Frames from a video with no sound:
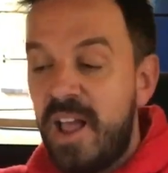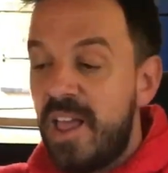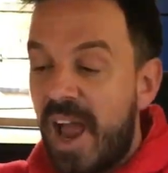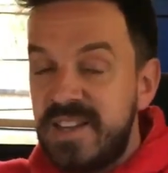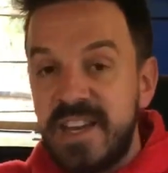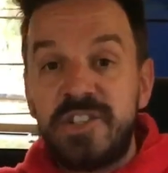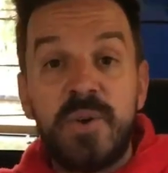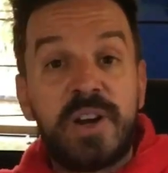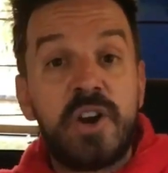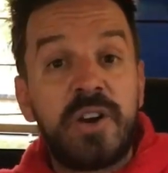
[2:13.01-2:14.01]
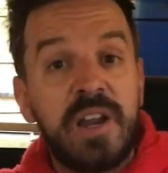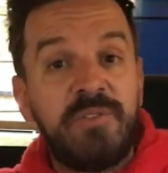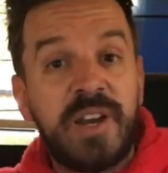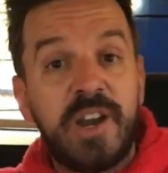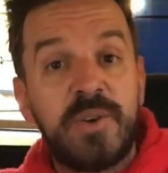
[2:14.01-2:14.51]
I did do a cooking
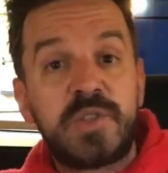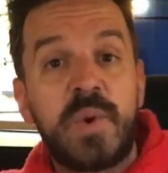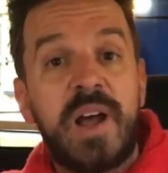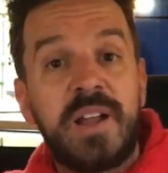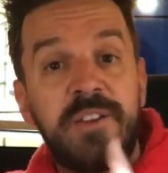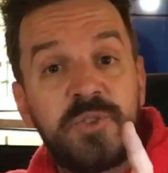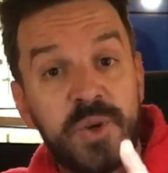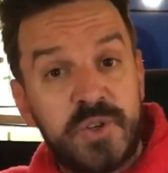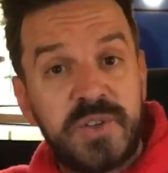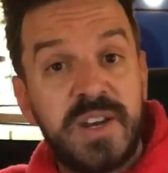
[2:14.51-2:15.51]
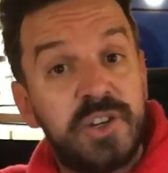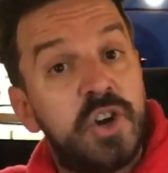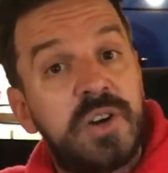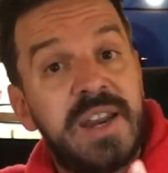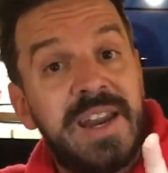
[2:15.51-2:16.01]
video as well, and if you're interested in
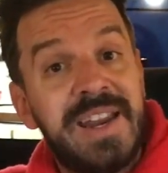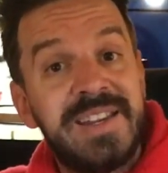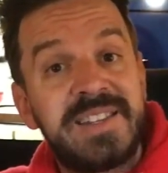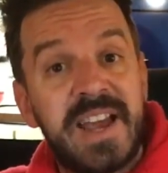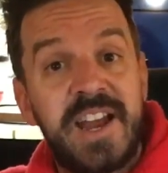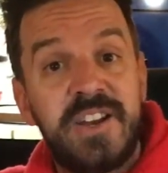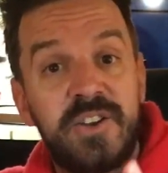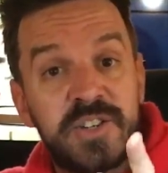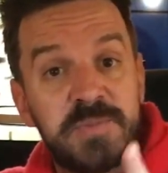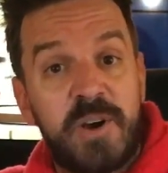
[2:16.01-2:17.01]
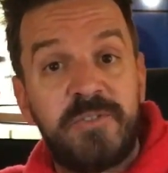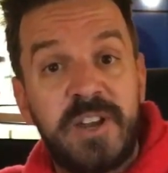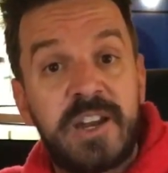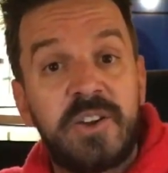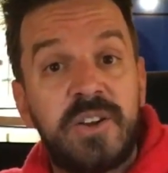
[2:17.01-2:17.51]
cooking inside your small
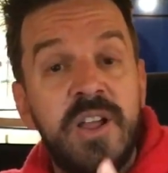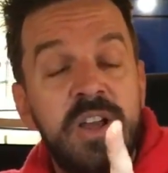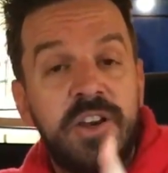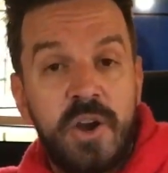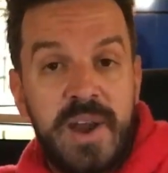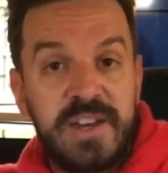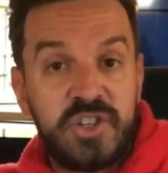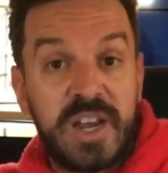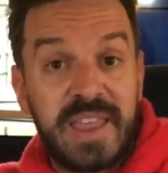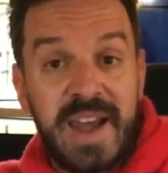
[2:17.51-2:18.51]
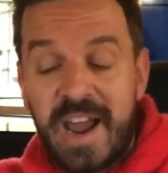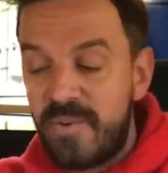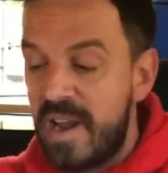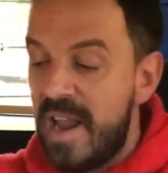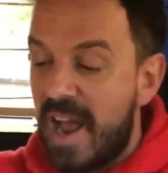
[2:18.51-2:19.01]
vehicle, go ahead and check that out.
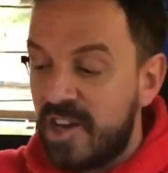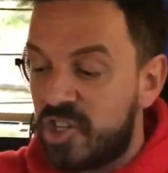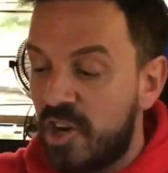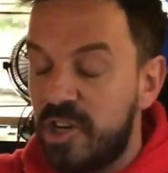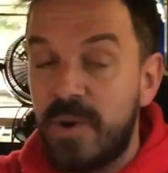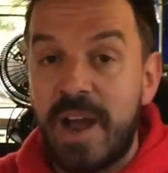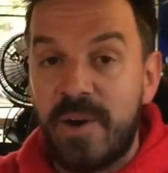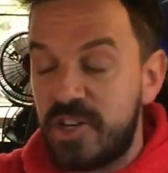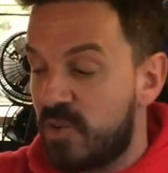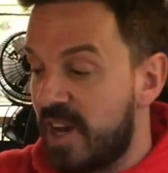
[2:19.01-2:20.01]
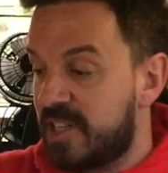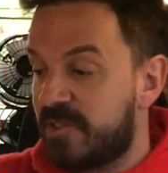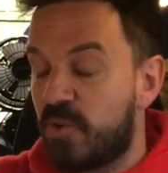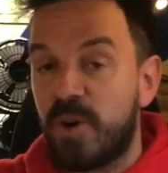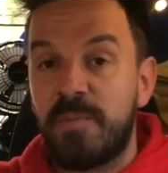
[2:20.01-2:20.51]
I show you how I
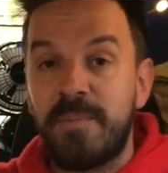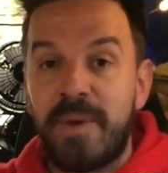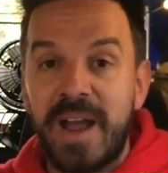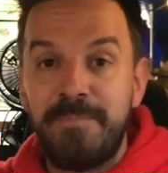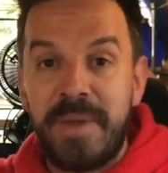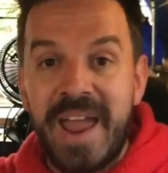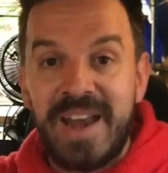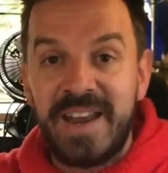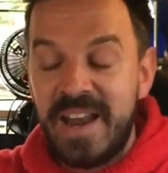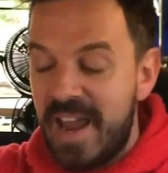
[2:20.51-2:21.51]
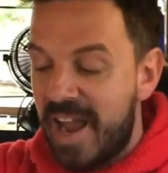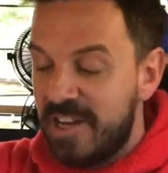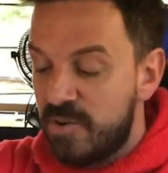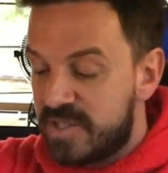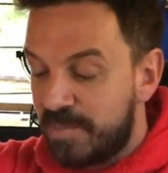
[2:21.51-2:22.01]
transform my bed and
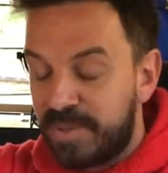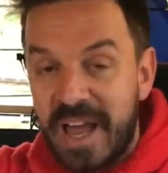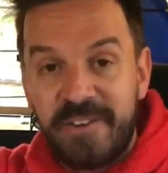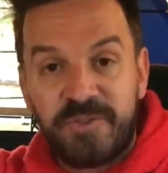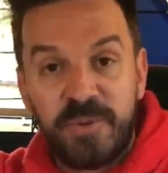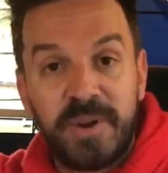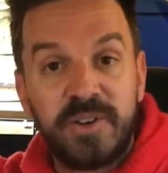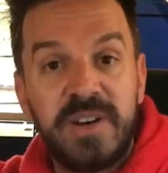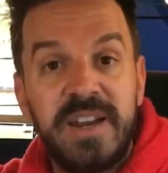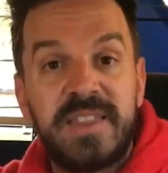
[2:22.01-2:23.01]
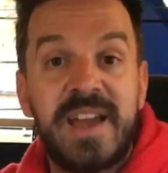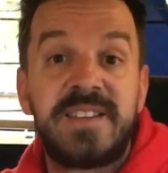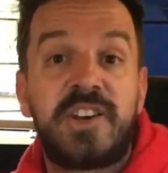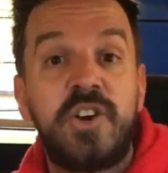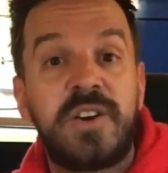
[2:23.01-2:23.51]
use the platform underneath as
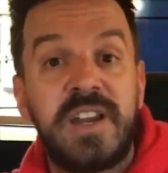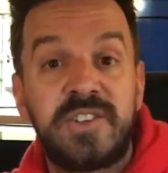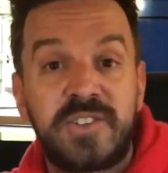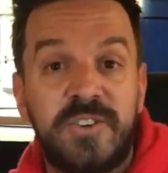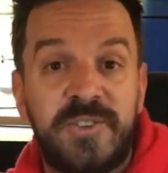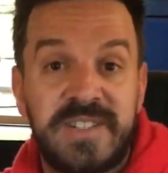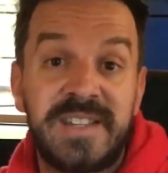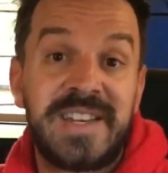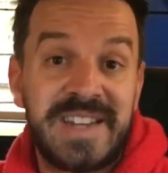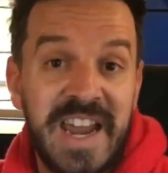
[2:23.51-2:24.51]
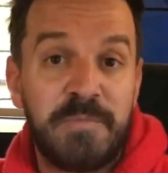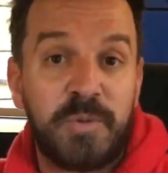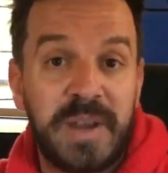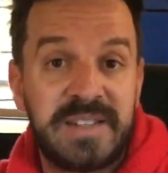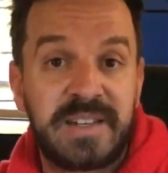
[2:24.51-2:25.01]
a cooking surface, as a table
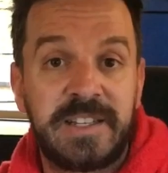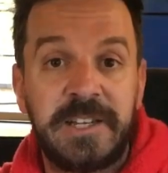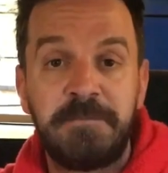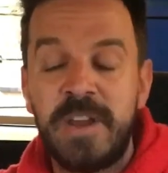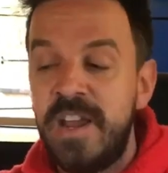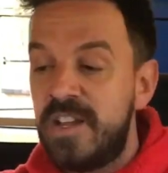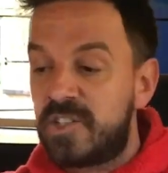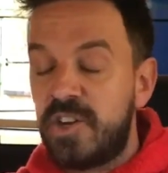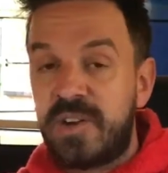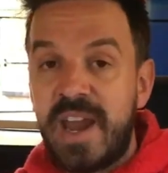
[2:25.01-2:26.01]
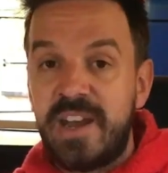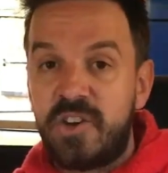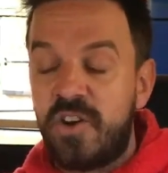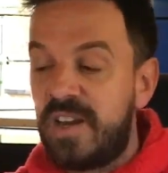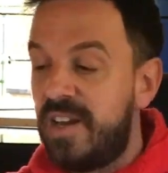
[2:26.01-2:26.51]
basically. So you can
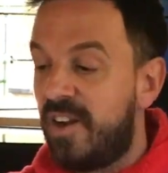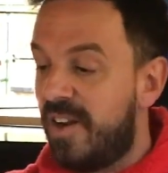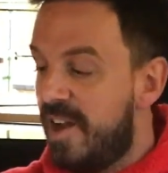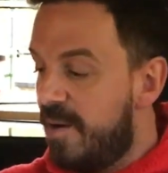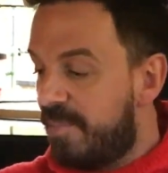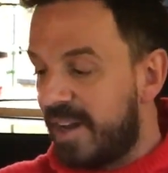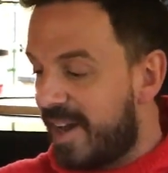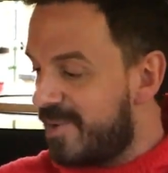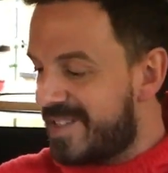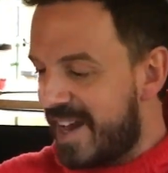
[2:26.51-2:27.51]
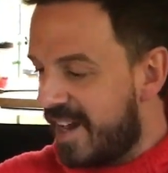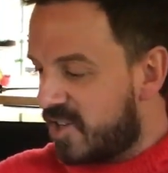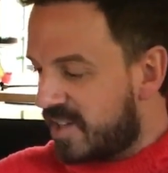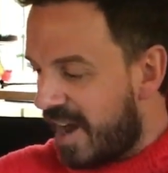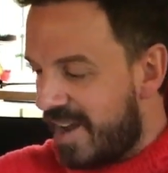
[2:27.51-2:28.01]
cook in here. But like I was saying,
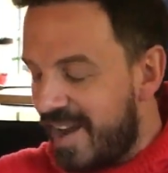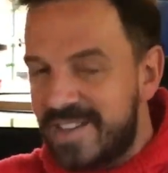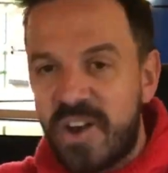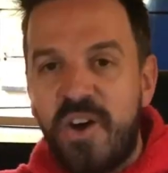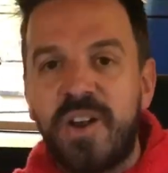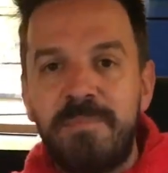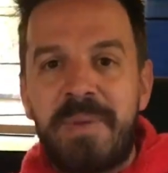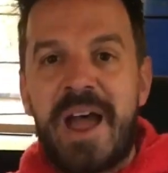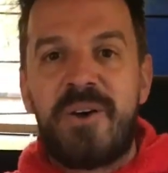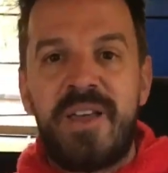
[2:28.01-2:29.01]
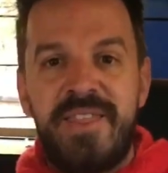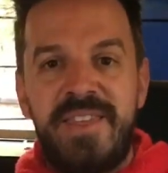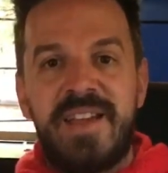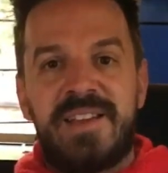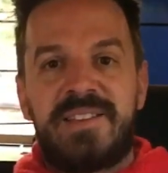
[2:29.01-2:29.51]
it's all about
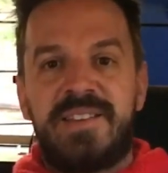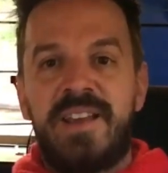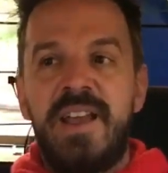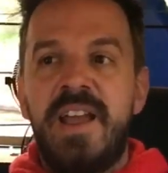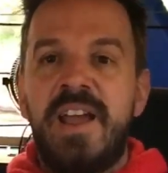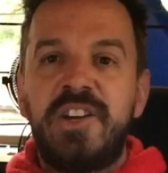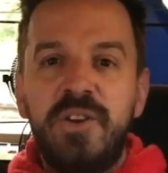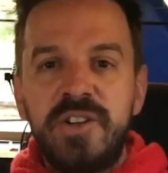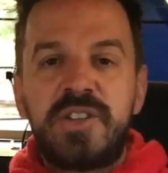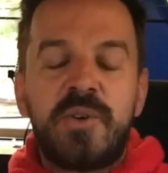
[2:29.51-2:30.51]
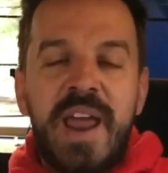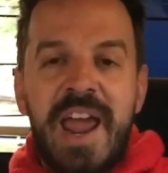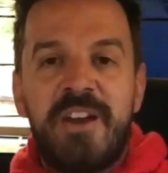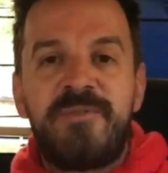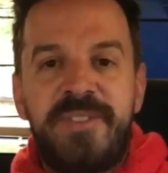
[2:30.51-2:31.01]
this. You just don't
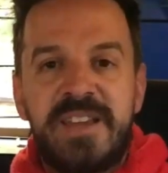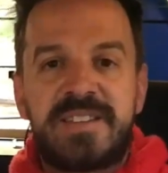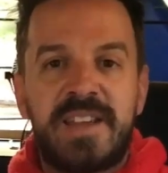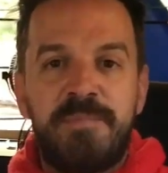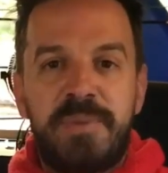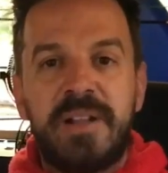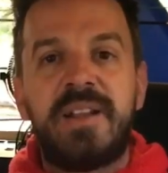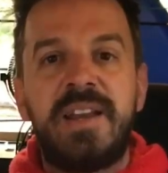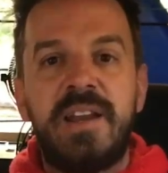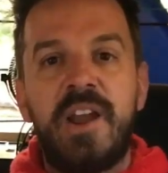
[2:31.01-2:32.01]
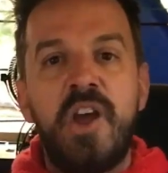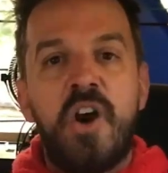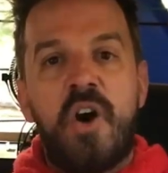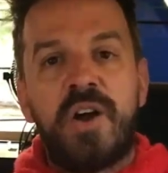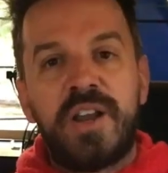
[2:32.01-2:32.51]
have this ability
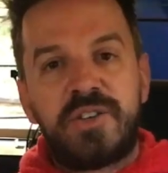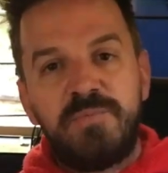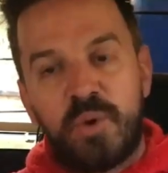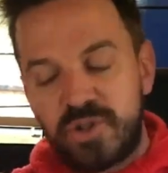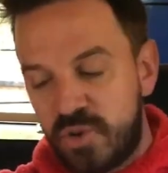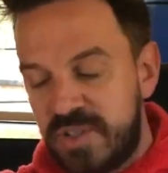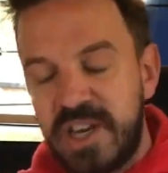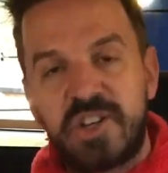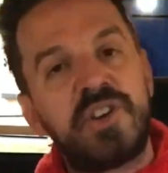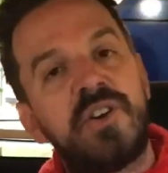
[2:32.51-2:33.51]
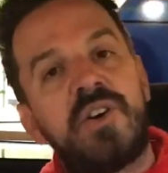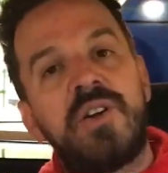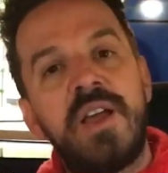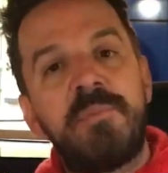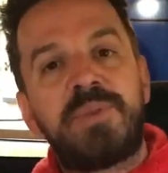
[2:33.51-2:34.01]
on a more traditional
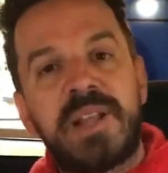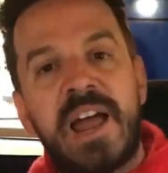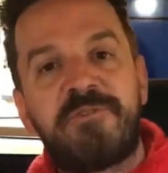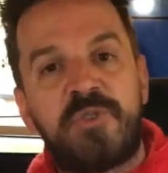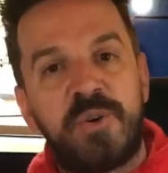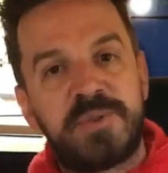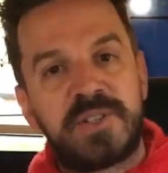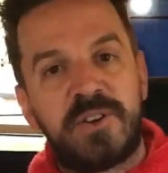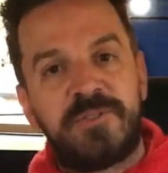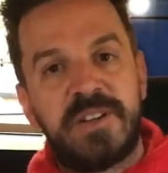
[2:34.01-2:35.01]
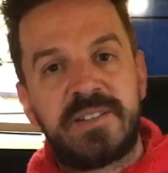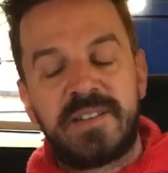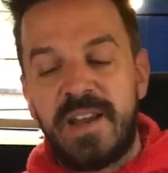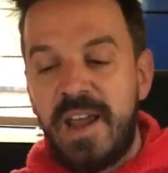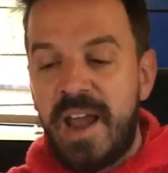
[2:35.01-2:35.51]
platform surface.
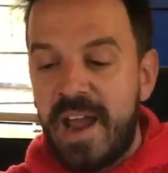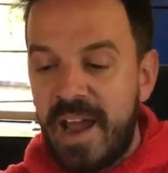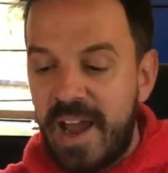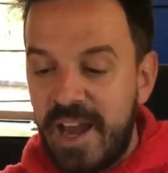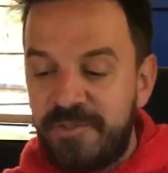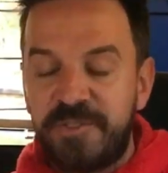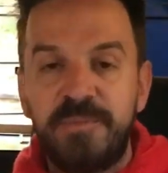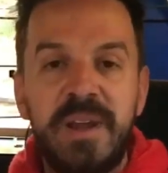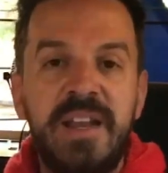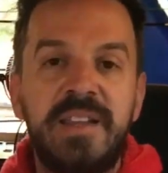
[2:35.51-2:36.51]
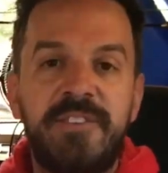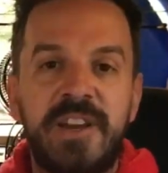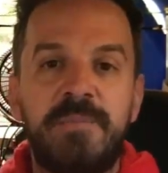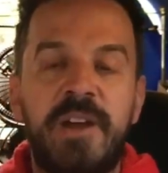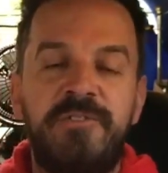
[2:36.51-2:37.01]
And for me, living
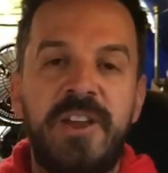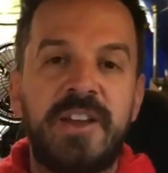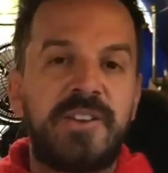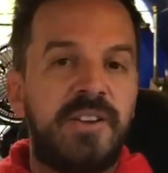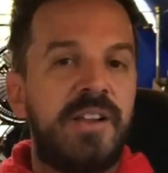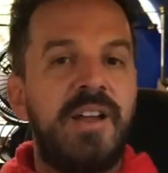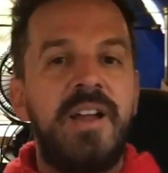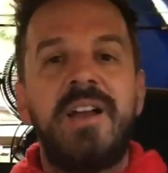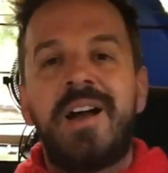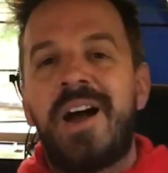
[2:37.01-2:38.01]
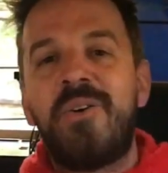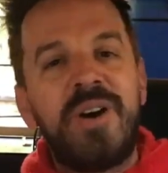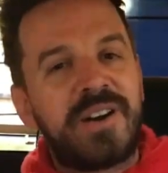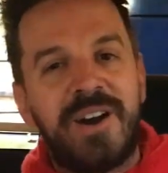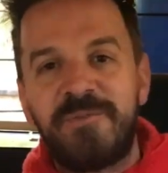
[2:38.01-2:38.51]
in my vehicle, I
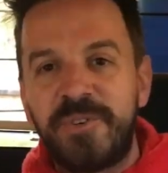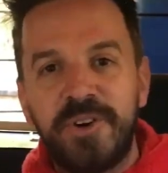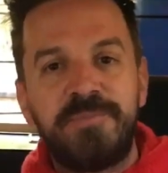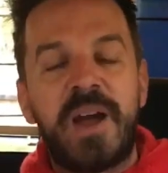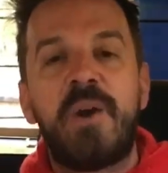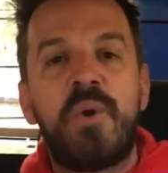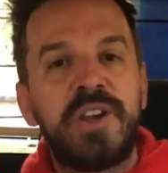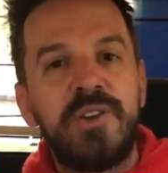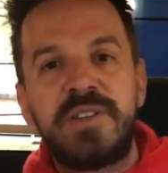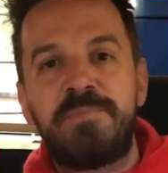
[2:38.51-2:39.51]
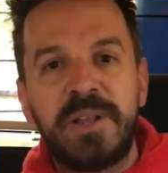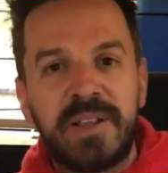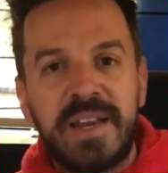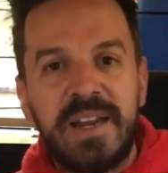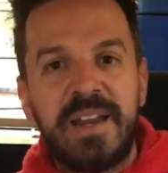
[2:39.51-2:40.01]
want comfort, I want
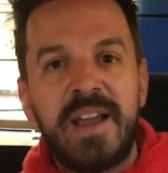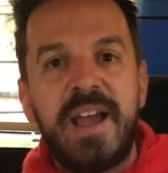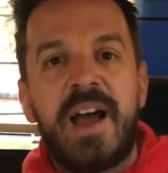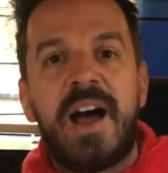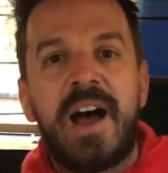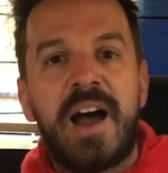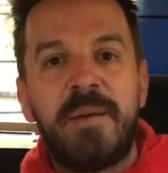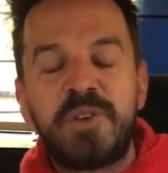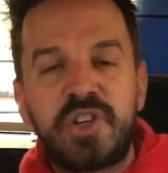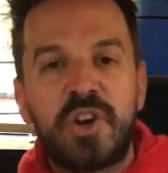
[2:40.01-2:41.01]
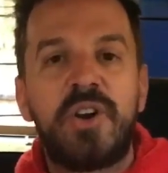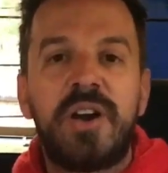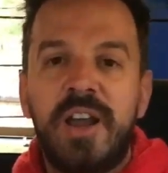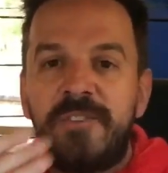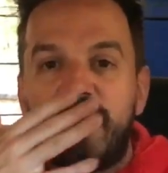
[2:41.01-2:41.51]
usability. I'm sure
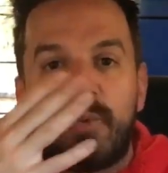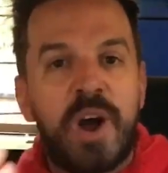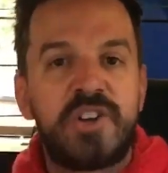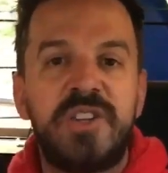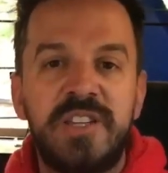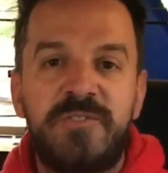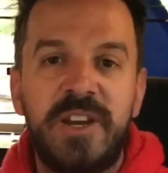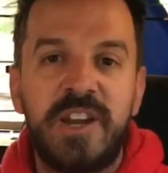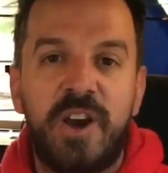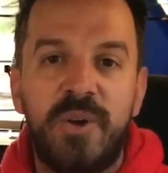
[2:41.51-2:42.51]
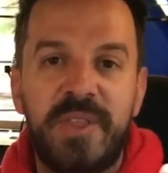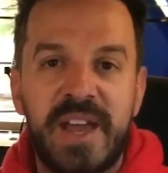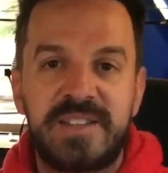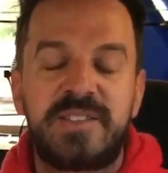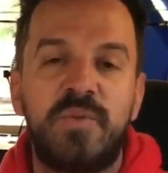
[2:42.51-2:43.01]
if you're watching this video,
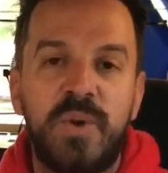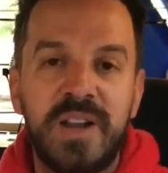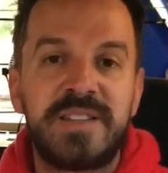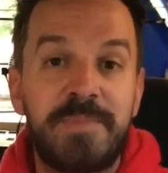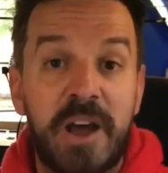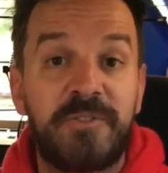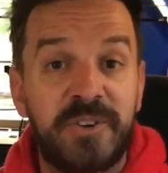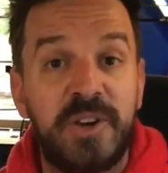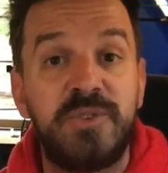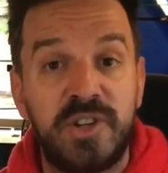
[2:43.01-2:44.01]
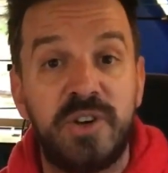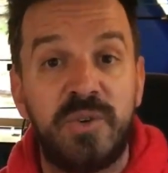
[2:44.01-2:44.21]
that's what it's about for you too.